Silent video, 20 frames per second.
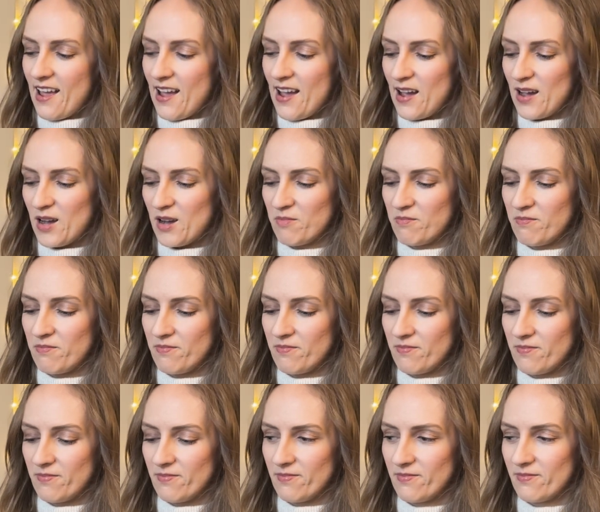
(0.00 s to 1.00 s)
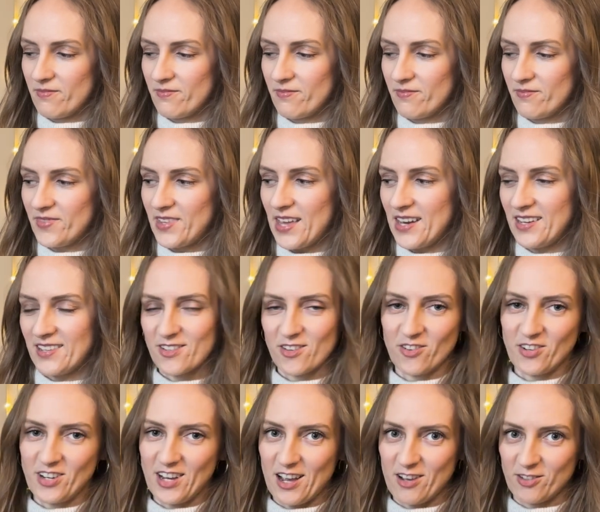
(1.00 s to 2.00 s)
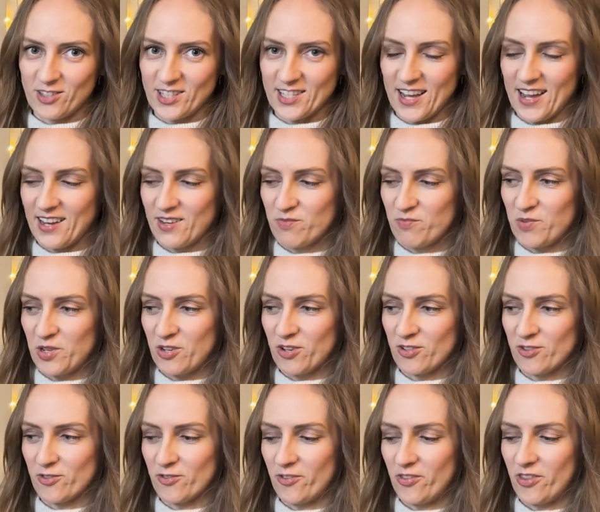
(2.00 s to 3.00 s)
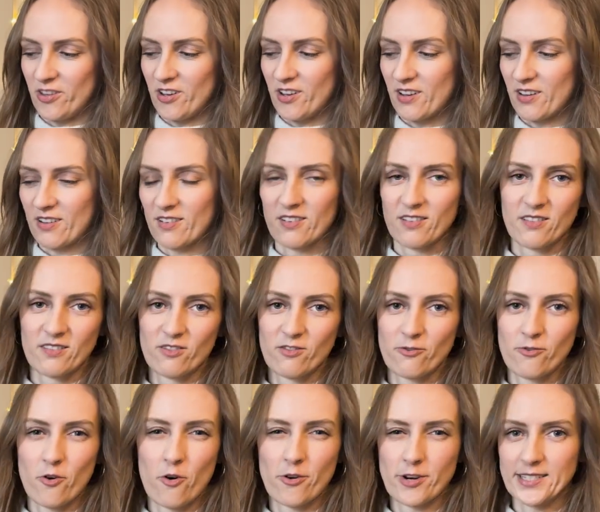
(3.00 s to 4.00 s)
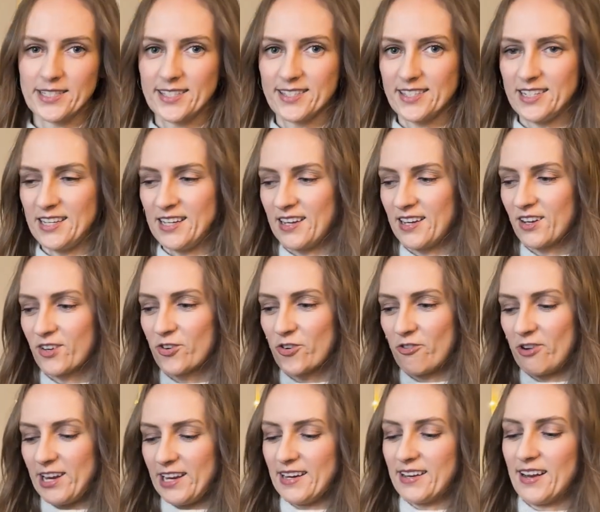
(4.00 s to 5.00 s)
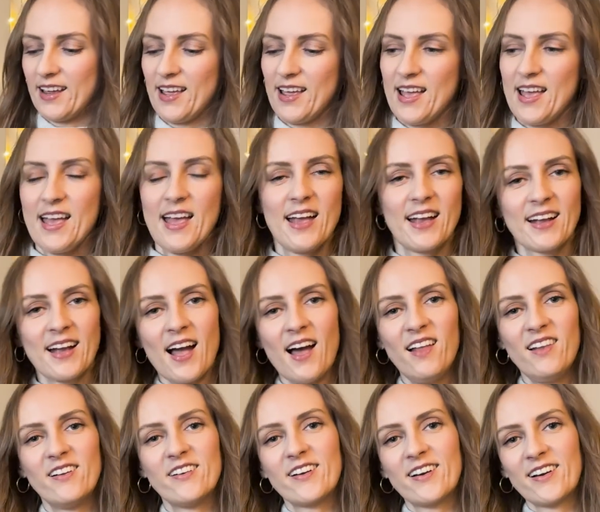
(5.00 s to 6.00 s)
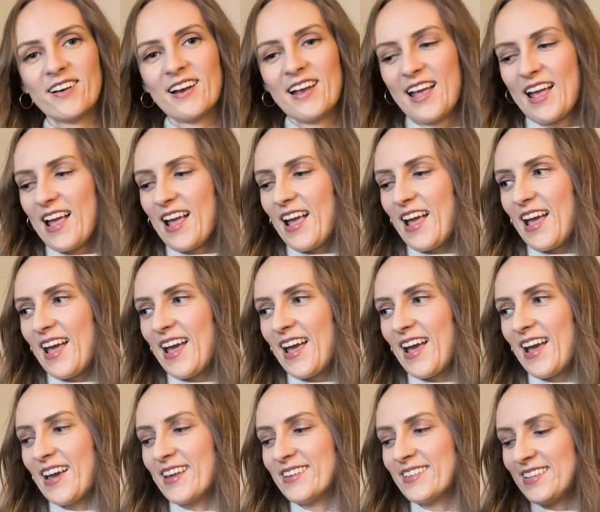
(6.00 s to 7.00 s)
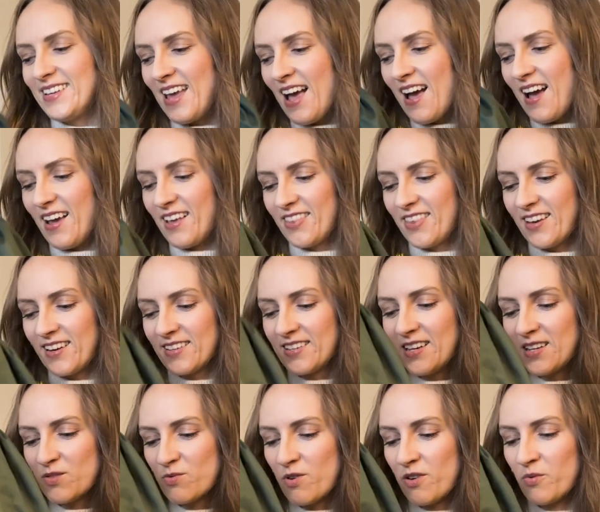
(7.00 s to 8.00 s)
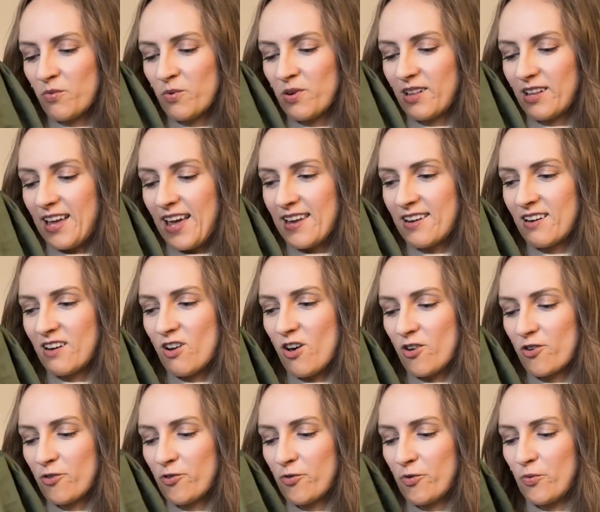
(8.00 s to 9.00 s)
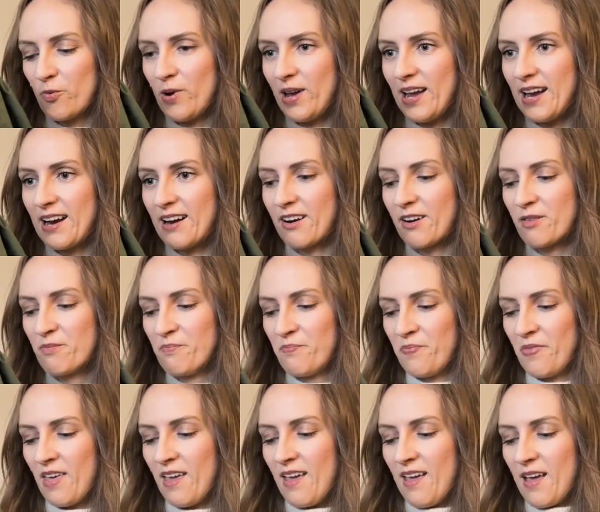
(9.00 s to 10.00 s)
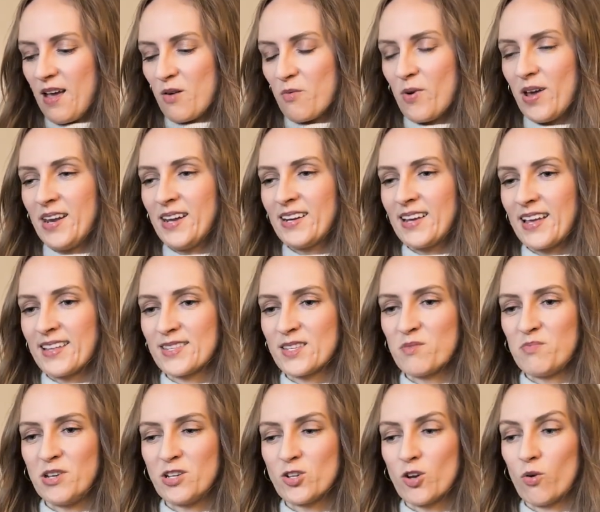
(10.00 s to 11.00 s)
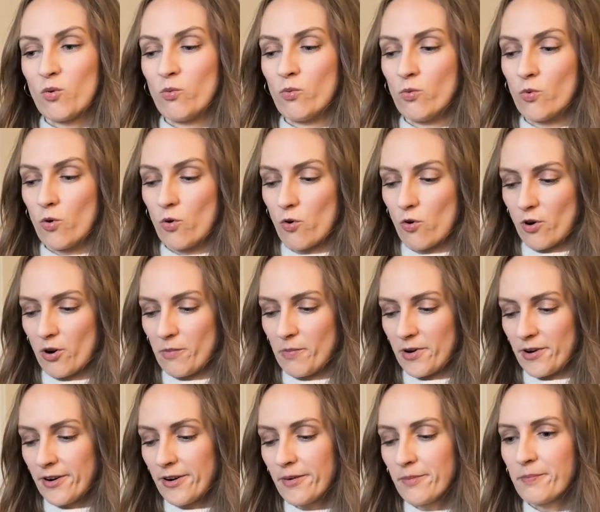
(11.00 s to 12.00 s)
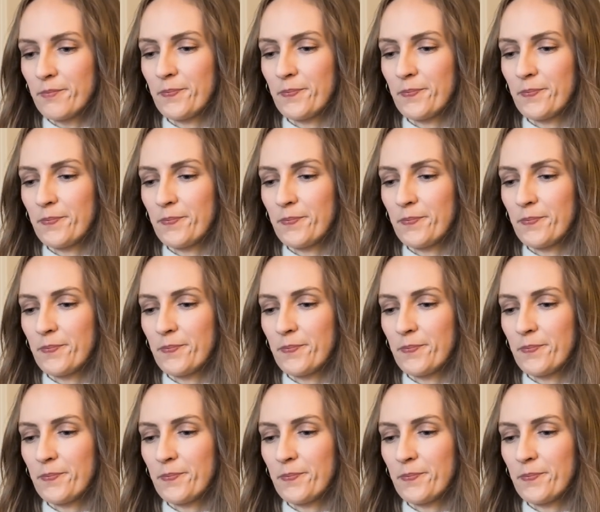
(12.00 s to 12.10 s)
that is on the outside because of the foresty green color. And yeah, I think this one will get a lot of wear when it gets a bit warmer,